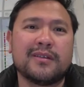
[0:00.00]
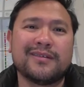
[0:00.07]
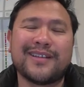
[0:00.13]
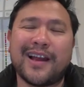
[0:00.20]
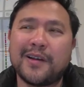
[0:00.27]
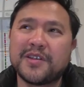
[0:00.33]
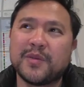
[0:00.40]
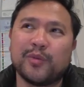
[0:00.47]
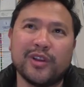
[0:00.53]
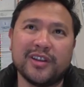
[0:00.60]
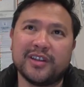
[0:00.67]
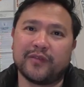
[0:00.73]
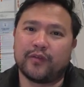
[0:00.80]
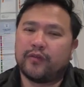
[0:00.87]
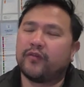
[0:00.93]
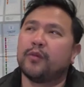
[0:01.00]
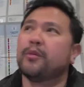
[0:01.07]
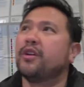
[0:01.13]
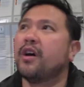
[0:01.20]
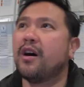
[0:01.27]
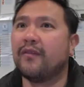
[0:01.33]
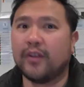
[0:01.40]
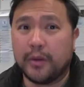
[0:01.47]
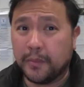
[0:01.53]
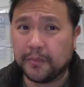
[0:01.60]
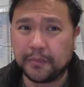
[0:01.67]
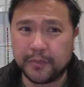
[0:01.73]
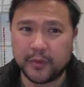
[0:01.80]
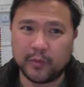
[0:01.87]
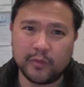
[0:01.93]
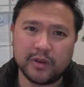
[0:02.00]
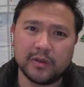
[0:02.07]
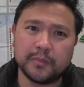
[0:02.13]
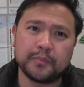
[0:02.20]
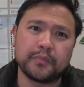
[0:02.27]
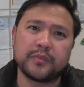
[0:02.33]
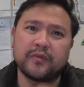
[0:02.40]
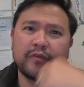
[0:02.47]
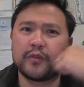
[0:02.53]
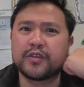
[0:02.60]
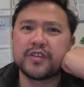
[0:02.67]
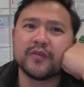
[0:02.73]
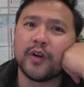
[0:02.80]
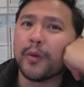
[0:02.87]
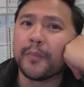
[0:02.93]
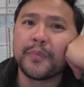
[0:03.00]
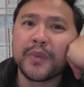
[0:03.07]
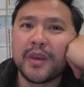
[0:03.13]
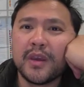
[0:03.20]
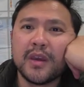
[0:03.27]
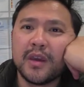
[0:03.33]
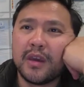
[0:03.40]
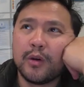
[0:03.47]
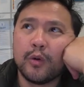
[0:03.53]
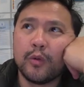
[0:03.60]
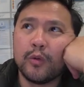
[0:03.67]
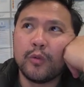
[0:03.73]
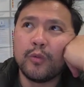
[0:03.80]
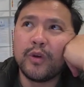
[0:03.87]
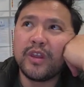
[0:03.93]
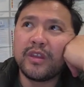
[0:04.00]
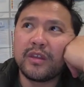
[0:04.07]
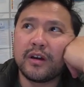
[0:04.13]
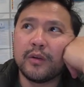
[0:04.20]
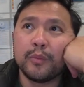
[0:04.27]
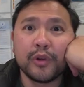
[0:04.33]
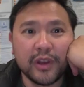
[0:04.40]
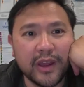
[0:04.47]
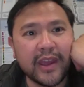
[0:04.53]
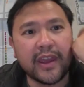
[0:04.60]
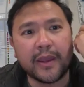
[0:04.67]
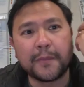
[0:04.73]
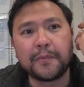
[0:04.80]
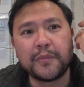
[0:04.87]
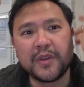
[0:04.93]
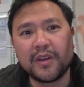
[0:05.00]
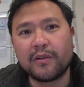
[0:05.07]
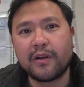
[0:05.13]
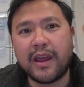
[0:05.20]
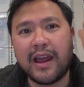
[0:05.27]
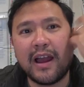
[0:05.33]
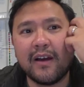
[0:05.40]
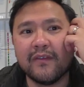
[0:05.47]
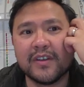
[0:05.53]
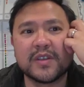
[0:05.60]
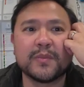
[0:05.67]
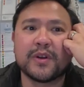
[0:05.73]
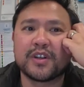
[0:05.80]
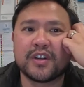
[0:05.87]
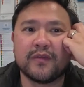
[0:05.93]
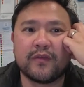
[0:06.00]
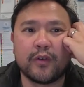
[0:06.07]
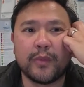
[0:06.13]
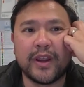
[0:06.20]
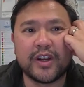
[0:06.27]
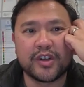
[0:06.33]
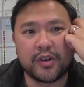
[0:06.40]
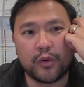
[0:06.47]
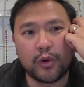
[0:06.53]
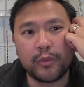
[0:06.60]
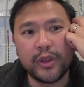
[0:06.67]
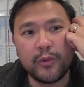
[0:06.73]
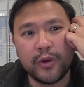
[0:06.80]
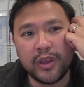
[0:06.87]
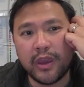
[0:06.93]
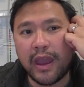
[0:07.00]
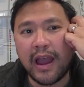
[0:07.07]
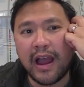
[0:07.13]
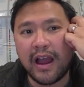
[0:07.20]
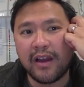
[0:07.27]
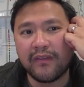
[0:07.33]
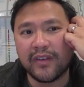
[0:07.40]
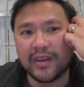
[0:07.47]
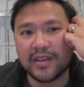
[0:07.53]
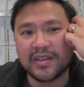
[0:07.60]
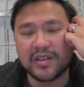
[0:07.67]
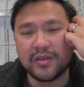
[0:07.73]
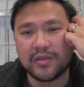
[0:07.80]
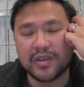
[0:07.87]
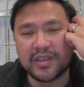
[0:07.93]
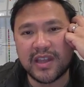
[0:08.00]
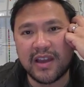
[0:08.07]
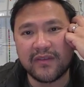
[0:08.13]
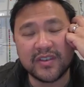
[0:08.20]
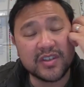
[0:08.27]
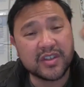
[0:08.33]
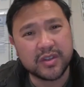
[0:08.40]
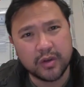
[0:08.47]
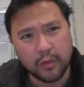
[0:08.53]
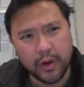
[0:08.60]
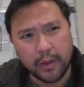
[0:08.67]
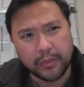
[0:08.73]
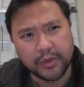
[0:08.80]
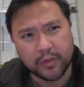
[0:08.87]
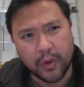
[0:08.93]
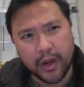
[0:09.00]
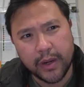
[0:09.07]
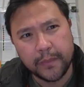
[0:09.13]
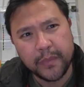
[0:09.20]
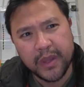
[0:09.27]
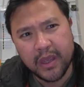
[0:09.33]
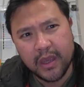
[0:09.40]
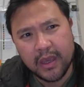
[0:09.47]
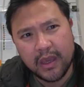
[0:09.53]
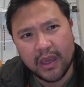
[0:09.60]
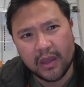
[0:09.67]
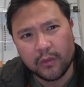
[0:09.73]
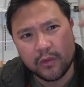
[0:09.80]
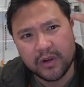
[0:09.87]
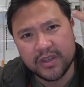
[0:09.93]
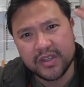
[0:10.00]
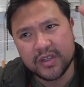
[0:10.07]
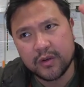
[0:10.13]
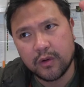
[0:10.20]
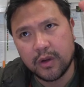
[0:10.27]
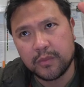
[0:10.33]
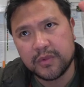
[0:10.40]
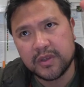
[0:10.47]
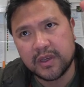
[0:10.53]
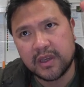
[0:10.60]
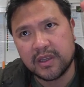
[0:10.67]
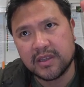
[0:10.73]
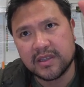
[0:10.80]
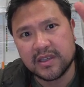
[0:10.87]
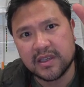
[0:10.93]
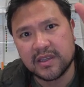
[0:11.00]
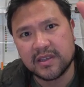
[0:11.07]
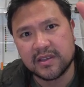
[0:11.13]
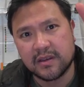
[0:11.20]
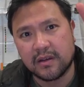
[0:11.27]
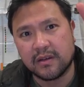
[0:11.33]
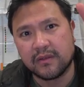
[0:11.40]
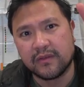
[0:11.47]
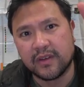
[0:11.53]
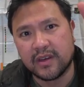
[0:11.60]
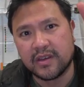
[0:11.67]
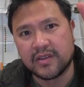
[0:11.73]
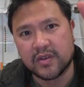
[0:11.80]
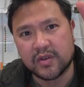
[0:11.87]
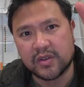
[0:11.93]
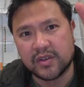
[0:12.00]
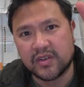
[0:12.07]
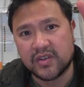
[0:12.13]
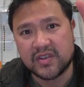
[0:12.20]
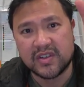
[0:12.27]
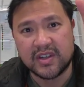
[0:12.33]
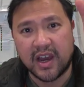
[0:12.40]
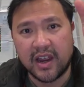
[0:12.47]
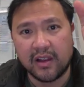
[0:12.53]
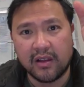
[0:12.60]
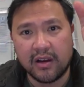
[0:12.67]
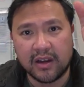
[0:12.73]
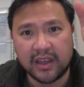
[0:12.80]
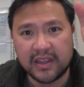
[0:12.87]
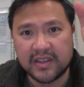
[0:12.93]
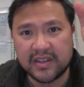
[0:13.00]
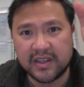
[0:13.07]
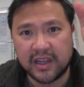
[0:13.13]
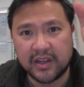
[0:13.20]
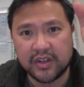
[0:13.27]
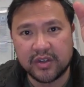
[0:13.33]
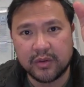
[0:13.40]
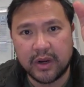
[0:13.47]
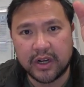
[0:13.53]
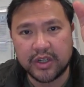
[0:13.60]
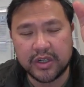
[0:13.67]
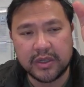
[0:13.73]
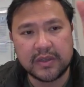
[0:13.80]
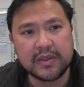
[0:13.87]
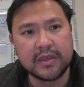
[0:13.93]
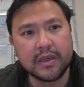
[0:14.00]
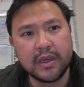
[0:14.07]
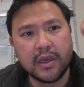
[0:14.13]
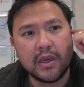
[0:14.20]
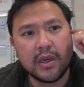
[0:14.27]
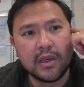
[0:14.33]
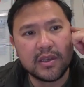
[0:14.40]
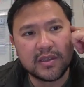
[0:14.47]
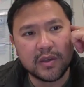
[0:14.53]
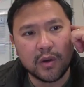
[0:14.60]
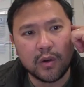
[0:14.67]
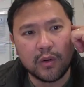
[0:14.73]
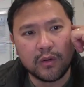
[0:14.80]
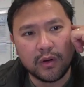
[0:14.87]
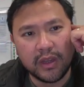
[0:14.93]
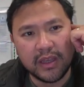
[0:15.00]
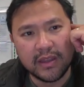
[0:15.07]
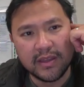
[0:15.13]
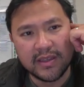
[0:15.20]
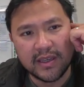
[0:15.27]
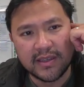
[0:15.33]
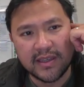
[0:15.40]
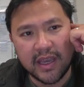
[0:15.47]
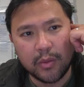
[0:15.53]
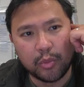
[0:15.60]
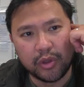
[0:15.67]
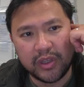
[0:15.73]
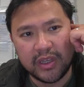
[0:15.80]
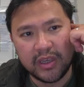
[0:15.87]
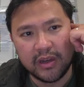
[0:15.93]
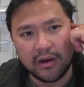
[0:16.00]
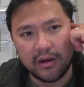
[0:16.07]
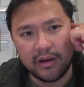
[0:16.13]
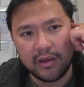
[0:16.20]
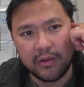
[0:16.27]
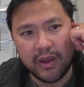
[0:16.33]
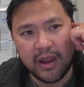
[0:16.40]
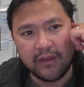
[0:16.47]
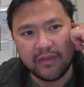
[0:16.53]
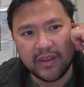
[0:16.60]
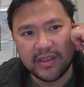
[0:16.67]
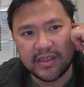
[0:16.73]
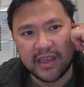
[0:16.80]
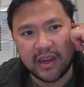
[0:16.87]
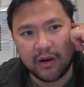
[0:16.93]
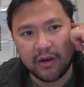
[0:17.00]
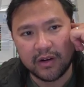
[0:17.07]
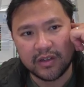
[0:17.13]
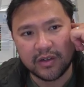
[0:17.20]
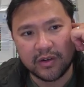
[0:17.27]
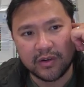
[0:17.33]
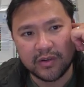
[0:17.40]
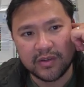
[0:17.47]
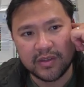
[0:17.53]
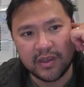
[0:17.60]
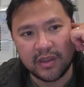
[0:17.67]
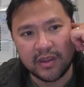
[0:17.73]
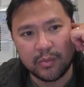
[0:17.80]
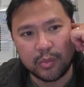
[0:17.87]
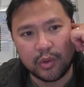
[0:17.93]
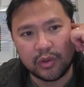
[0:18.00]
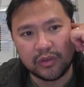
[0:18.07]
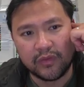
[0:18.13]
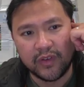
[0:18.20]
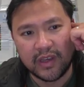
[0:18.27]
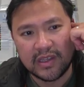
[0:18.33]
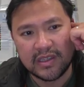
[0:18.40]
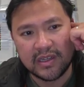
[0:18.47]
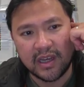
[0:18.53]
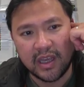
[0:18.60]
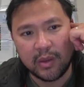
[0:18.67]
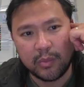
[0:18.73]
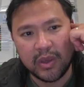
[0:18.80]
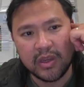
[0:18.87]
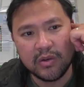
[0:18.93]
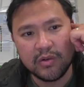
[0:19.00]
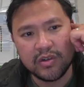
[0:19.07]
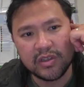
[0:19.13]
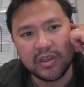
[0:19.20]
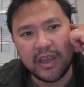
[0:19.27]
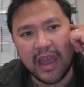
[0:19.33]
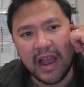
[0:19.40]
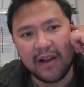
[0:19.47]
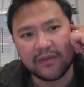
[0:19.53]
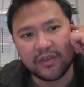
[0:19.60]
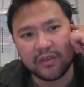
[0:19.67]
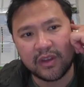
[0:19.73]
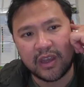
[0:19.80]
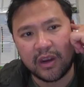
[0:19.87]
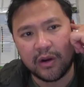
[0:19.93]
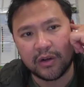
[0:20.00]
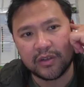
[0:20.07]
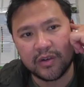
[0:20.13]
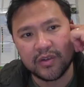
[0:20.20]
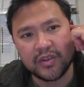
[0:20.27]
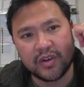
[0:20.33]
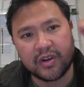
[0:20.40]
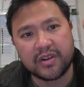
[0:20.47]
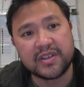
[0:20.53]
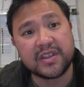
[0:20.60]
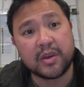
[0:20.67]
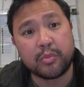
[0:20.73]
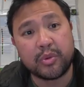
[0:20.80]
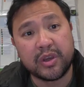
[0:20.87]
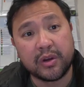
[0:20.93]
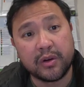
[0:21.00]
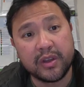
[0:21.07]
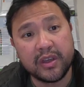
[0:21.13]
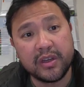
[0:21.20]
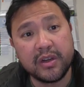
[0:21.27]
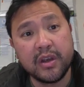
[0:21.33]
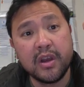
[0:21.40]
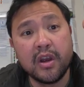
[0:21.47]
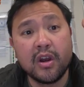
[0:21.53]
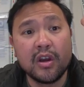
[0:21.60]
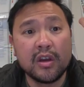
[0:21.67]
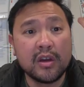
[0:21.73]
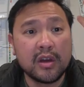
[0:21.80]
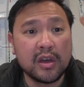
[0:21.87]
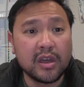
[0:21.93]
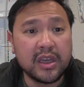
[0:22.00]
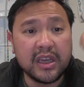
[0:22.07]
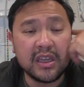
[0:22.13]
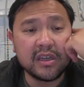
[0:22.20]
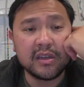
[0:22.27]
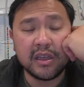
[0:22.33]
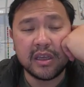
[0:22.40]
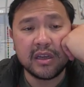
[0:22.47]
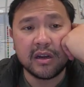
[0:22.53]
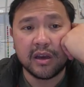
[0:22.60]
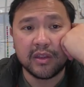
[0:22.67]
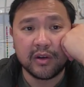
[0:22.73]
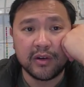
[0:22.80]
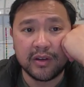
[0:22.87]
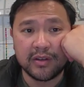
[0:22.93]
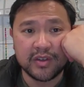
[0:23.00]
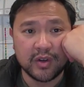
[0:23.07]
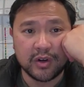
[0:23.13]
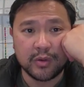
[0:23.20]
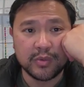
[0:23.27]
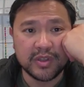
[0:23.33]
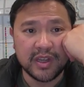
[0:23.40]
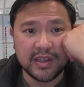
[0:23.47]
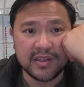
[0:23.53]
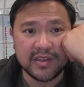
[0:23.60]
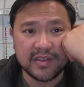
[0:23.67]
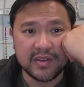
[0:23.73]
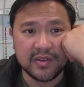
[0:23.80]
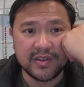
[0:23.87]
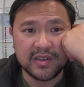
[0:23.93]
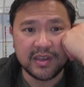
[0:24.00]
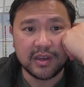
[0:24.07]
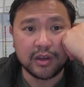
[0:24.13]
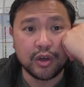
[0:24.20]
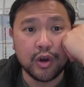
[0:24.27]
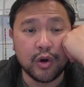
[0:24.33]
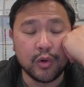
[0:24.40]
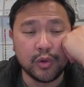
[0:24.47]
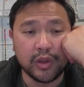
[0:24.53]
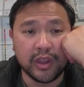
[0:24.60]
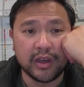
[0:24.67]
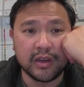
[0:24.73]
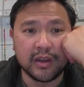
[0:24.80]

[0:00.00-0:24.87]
How's a play different from a novel? Well, first of all, with a play, you don't have as much information. Normally, what you have is you just have a script, right? And what a script consists of is usually just dialogue and stage directions. So, in this example here, you have these characters in the boldface type. And usually, after the characters, you're going to see a period. And in other circumstances, you'll see a colon.